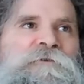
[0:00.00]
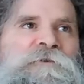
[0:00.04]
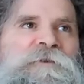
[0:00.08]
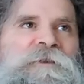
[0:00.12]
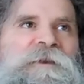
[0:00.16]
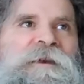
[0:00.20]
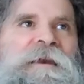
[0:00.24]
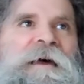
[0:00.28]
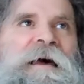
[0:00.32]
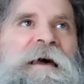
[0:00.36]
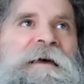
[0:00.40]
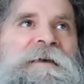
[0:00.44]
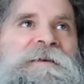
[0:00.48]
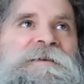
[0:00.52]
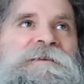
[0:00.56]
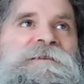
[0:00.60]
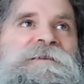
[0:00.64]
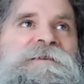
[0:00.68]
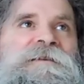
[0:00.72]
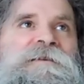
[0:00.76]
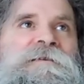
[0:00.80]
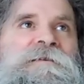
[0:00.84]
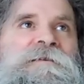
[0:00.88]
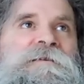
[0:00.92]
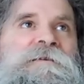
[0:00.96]
for the
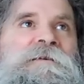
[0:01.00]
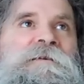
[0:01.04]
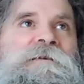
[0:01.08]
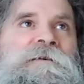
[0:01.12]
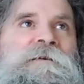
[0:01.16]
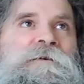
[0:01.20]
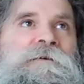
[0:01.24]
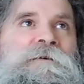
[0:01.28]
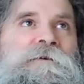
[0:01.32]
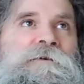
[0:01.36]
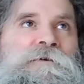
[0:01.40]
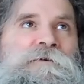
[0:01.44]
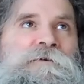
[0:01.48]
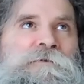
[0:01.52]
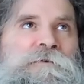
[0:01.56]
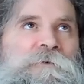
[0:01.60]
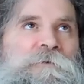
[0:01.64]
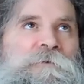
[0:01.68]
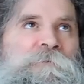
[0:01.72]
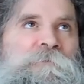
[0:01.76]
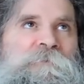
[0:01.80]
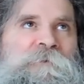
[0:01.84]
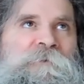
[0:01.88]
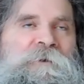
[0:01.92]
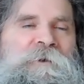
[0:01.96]
last
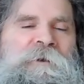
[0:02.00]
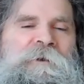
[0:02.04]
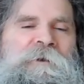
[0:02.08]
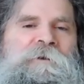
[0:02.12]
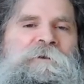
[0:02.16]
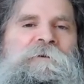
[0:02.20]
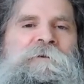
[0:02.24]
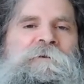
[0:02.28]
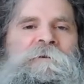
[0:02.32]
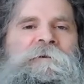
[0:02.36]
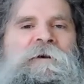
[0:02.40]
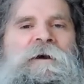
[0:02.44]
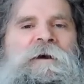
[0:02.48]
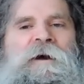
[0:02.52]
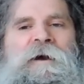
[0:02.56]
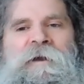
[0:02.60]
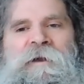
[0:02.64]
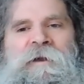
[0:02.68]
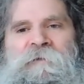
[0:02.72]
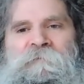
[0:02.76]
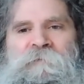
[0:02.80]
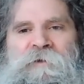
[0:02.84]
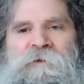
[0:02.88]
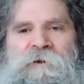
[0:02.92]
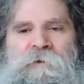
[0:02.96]
year, I
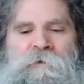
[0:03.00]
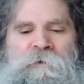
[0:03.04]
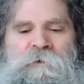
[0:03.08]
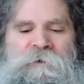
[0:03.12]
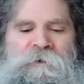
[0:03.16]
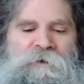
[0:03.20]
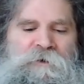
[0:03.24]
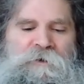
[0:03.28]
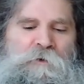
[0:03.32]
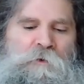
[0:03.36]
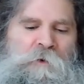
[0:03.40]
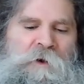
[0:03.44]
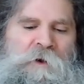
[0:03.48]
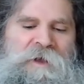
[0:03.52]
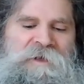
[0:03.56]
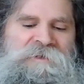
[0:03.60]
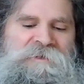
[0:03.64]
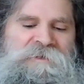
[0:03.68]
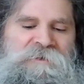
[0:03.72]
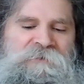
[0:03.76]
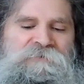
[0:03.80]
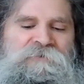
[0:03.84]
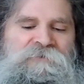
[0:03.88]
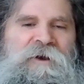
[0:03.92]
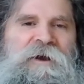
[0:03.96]
have been on a
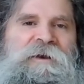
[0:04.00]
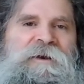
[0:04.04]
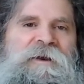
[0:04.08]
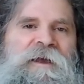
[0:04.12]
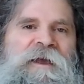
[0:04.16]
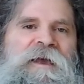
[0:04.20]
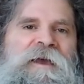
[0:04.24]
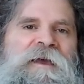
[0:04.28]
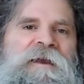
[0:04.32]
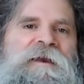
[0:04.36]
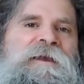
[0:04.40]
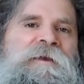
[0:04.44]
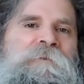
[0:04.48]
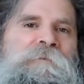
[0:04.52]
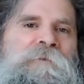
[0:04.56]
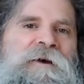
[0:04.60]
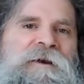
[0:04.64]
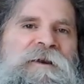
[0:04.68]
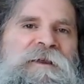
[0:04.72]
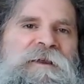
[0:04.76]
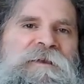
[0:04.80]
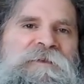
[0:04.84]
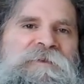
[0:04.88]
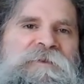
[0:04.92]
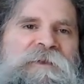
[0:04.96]
quest to find
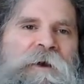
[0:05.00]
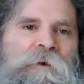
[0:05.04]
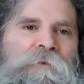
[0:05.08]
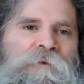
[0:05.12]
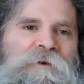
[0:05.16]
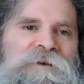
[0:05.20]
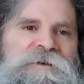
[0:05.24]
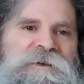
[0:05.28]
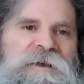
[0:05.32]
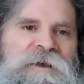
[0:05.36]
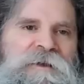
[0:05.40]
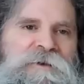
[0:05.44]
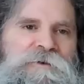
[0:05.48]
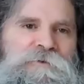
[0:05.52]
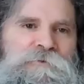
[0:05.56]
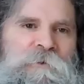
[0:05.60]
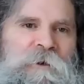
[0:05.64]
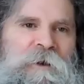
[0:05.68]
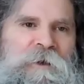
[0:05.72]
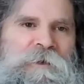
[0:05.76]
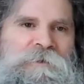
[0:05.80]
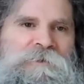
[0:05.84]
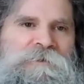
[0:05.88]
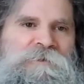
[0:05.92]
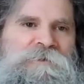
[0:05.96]
anybody that would take
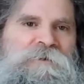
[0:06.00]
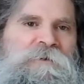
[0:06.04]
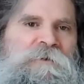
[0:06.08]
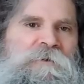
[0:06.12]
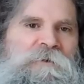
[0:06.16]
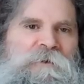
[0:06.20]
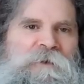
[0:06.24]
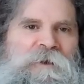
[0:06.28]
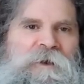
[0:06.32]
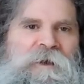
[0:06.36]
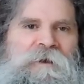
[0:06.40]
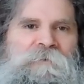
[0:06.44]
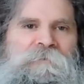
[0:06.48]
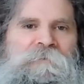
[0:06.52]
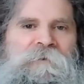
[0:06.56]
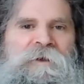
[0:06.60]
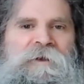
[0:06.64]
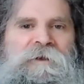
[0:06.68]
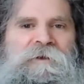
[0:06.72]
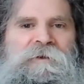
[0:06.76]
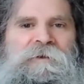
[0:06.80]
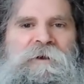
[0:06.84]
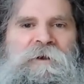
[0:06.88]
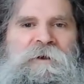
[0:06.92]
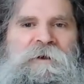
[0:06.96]
dreads and
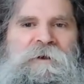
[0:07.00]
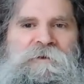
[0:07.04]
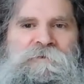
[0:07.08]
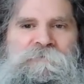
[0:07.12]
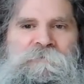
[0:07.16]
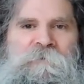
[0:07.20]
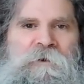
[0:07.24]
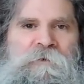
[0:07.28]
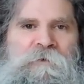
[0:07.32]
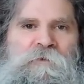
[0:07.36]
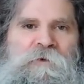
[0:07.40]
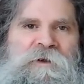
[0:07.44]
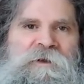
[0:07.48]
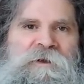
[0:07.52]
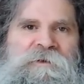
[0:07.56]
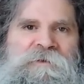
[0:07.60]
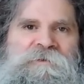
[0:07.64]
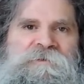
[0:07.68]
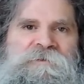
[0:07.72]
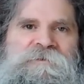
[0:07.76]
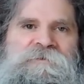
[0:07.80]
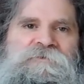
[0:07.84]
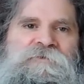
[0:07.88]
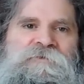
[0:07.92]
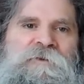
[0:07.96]
make dread
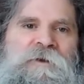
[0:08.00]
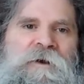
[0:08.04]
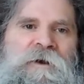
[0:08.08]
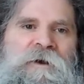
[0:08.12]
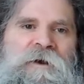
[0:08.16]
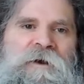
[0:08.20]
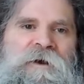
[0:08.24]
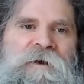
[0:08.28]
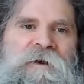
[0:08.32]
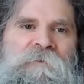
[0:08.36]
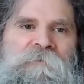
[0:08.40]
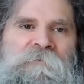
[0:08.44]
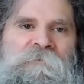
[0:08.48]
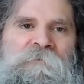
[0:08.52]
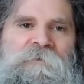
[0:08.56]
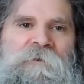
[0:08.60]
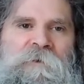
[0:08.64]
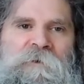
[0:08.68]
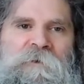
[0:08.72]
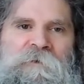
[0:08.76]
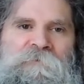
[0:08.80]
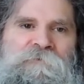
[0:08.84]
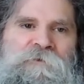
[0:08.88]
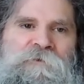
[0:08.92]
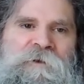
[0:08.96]
wigs
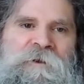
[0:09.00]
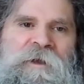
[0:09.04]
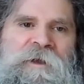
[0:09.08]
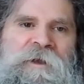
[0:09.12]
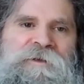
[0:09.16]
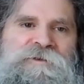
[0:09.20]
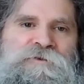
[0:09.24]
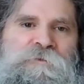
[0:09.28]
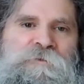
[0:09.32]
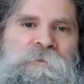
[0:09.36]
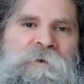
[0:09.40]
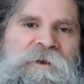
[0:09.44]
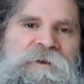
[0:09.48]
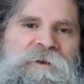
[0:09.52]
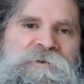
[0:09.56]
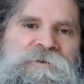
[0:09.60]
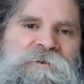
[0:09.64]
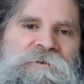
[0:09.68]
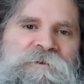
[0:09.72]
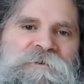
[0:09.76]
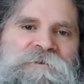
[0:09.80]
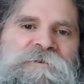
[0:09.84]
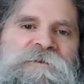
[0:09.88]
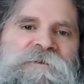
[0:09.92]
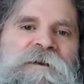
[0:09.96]
for cancer
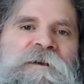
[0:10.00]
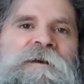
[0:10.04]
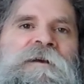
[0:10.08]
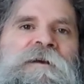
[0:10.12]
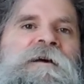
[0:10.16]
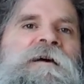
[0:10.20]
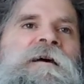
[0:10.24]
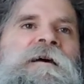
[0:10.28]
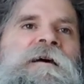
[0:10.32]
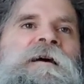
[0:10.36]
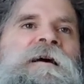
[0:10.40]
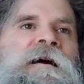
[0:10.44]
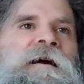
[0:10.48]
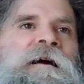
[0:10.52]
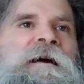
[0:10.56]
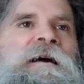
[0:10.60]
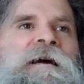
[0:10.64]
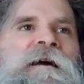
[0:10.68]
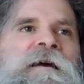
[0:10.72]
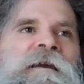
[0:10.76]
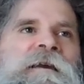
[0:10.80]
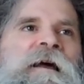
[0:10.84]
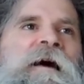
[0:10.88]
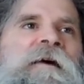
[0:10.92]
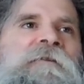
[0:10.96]
patients.
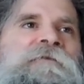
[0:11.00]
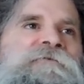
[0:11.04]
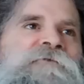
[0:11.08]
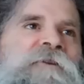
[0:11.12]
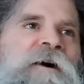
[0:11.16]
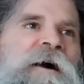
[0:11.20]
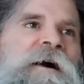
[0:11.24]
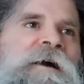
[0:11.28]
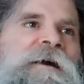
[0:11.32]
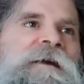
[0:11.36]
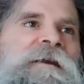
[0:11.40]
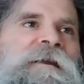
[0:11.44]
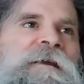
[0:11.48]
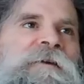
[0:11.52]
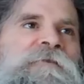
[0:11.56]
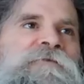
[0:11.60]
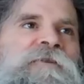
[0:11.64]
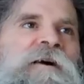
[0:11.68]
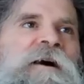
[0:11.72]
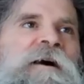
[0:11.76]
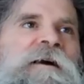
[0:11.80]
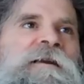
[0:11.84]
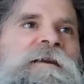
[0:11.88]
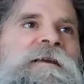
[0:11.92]
And I finally,